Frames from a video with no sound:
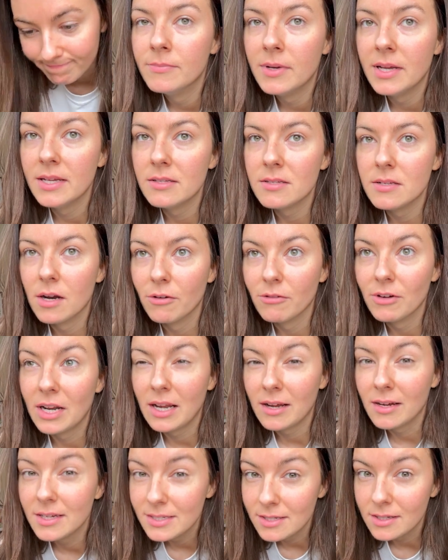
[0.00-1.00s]
It's not
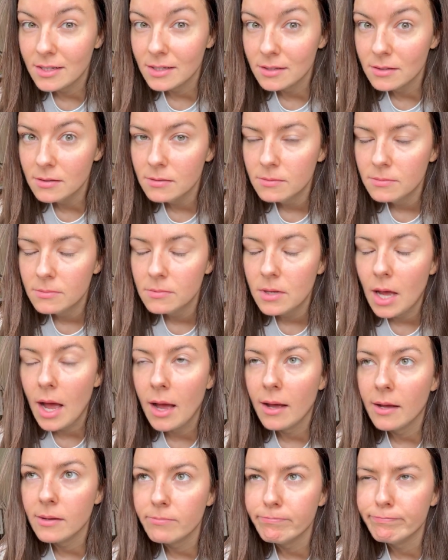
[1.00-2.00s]
really ideal
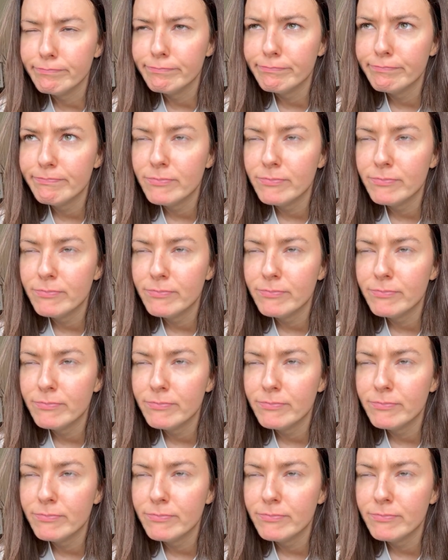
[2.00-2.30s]
um,